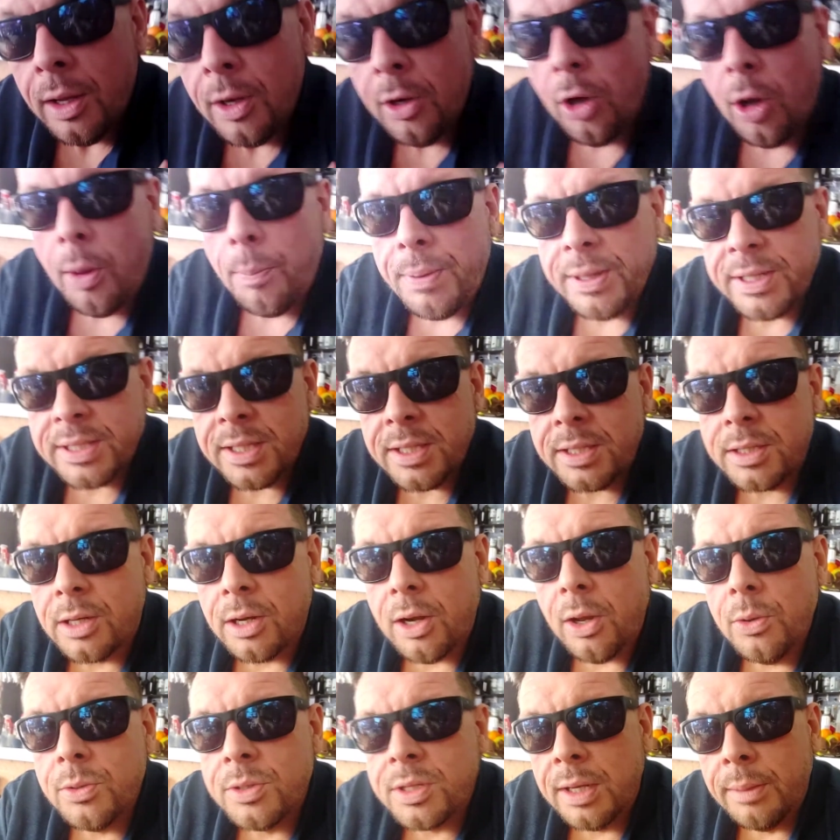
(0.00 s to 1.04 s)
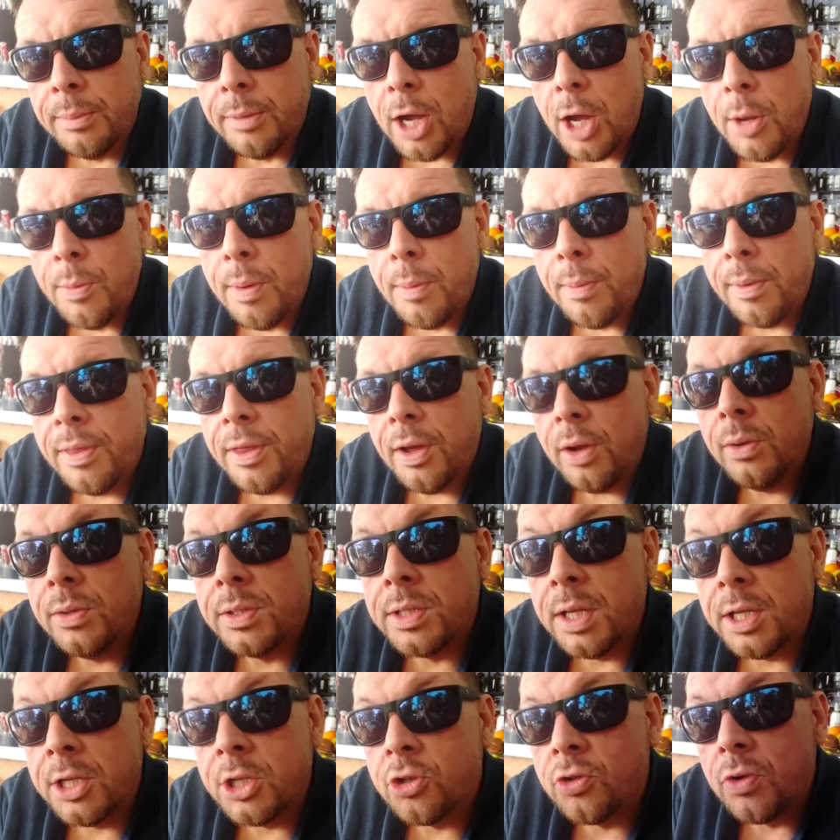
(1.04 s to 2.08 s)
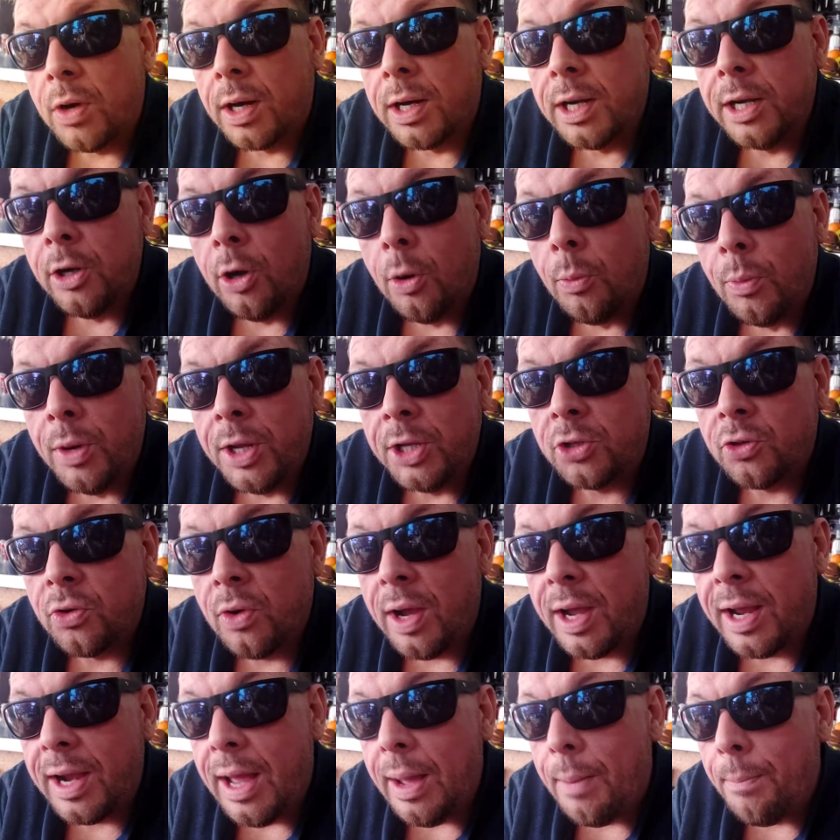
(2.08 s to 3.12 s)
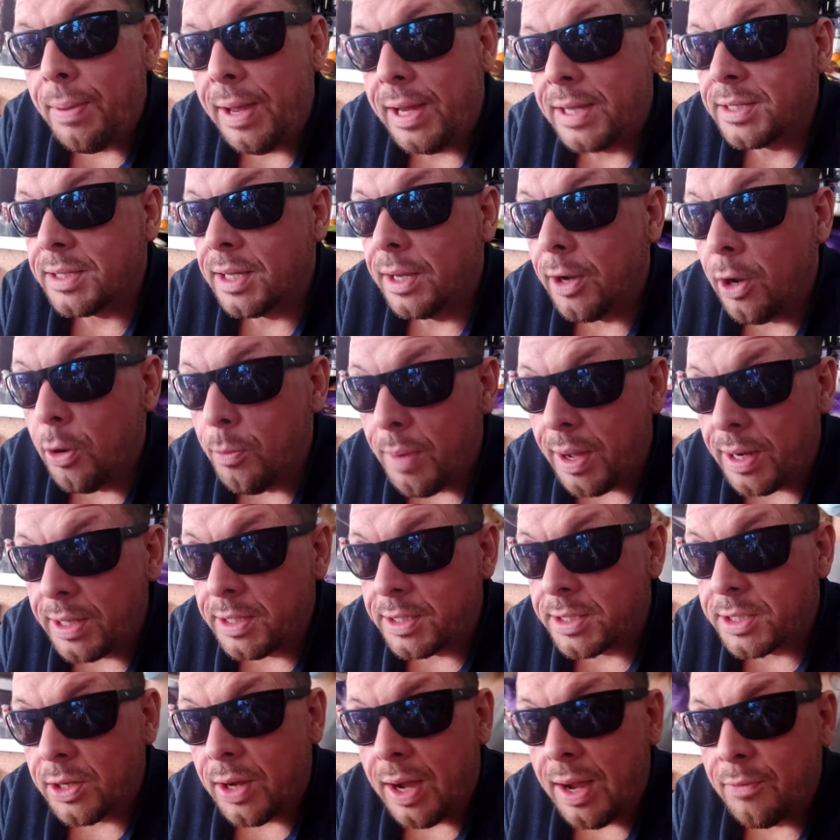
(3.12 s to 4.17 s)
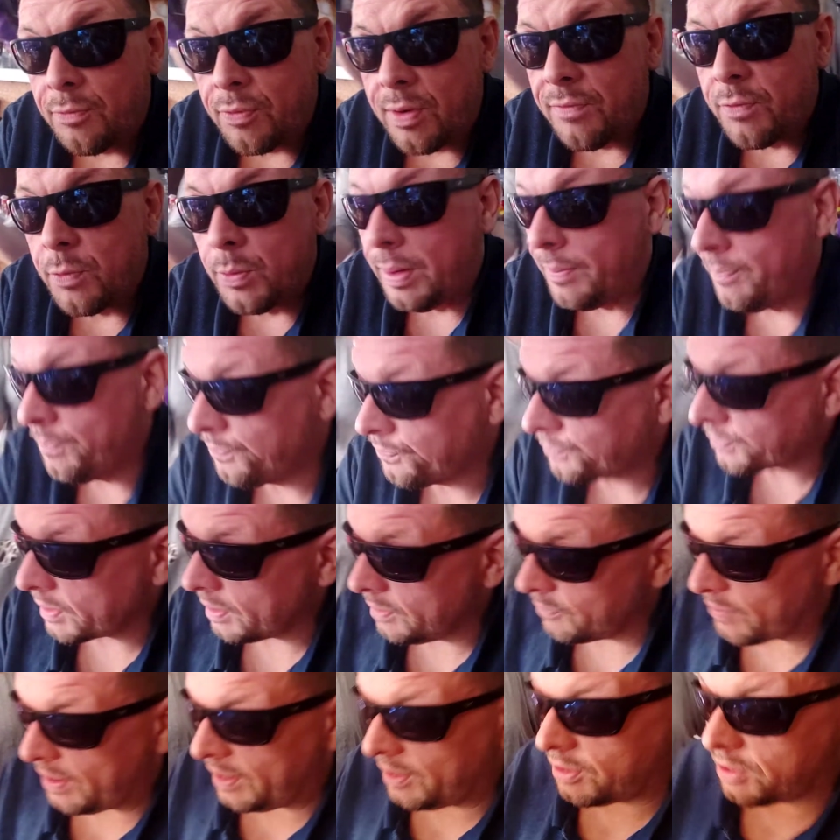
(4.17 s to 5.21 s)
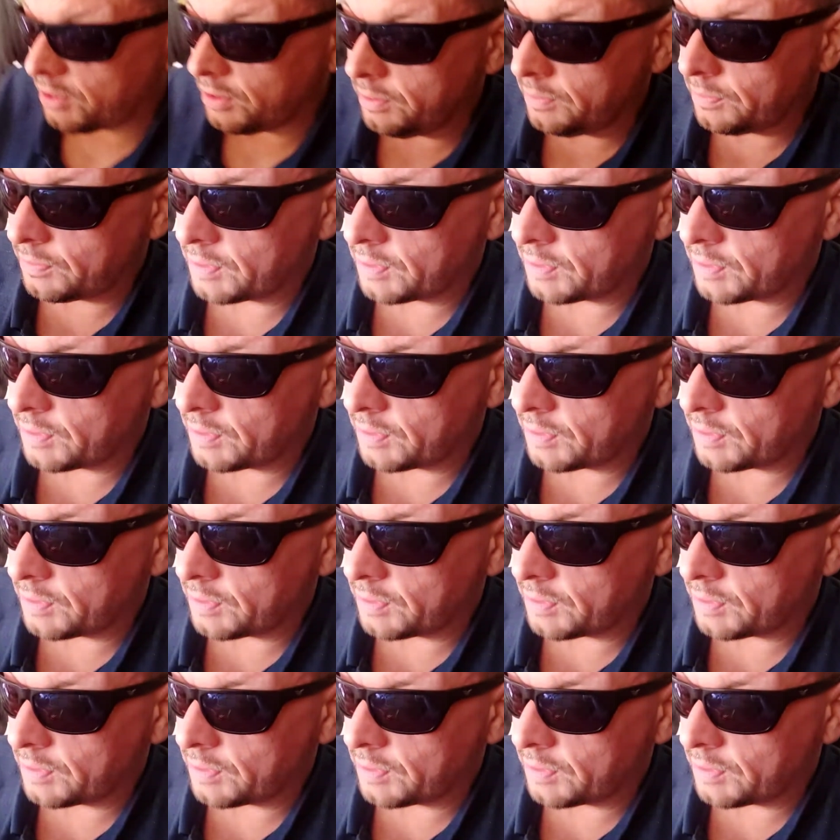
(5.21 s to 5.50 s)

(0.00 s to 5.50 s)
A lot of business closed at the moment, but those that are struggling on, we're trying our best. I know money's tight for everyone. Thank you,